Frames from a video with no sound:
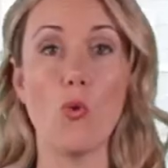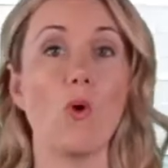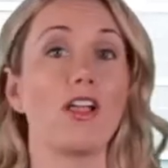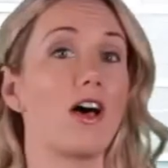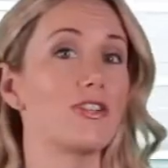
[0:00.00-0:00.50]

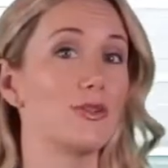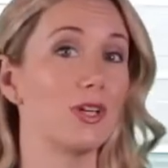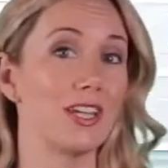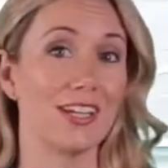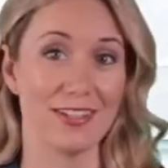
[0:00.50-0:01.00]
while also
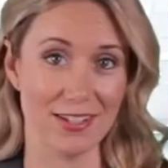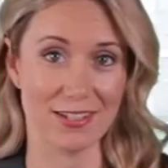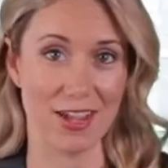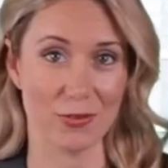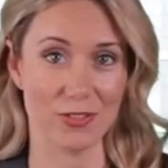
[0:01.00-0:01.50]
getting a
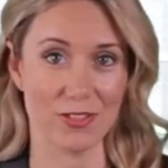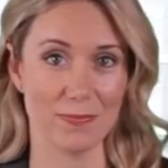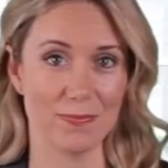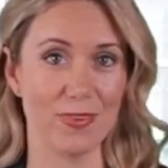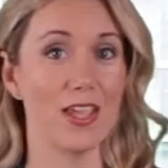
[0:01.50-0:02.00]
discount?
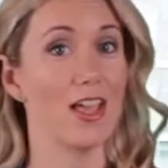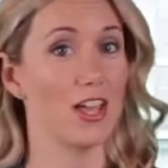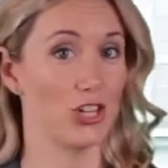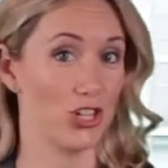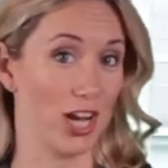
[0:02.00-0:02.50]

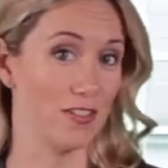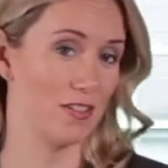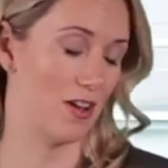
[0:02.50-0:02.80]
Chances